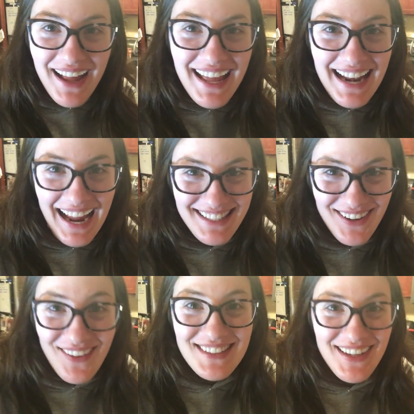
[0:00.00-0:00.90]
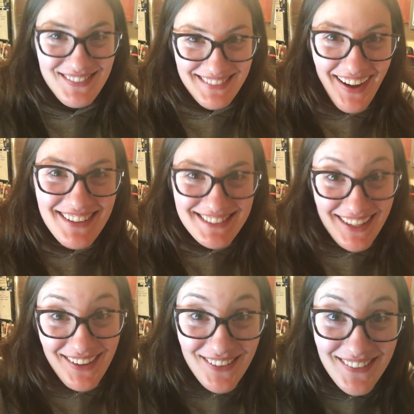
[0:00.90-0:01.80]
when I told him not
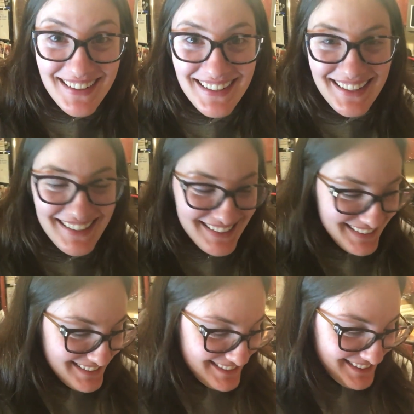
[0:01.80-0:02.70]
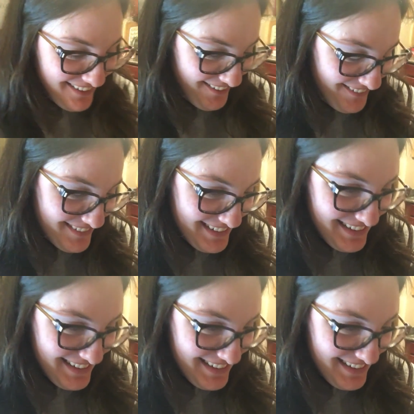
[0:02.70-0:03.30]
to. So,